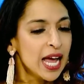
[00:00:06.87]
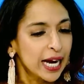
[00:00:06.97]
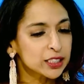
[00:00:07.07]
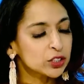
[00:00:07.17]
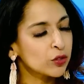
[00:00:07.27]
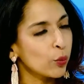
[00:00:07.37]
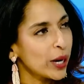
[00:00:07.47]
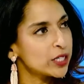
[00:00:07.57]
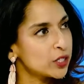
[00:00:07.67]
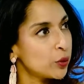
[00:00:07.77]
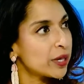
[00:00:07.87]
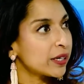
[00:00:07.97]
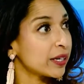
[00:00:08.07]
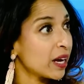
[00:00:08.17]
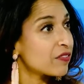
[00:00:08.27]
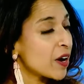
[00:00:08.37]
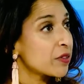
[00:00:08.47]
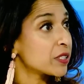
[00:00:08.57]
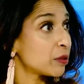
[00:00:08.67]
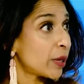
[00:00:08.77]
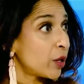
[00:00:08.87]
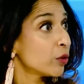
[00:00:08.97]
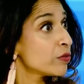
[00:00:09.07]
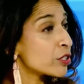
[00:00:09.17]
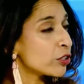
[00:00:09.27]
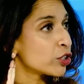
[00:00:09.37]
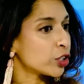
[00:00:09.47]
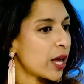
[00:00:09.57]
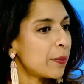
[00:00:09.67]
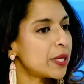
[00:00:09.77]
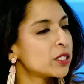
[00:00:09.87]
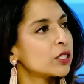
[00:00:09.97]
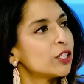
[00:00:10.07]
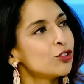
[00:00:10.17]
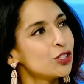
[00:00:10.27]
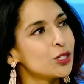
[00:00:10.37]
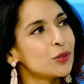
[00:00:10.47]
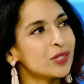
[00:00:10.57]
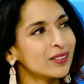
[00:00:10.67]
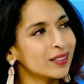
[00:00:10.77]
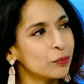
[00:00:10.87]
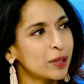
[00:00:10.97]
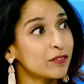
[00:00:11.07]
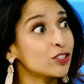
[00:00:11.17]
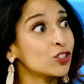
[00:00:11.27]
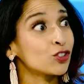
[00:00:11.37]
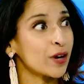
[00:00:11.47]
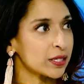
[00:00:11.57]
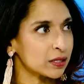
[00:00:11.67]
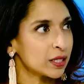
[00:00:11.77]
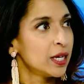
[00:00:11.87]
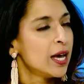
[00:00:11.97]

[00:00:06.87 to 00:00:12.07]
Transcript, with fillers: And so, the way to do that, and I found this in my own research lab, is to introduce a little bit of stress.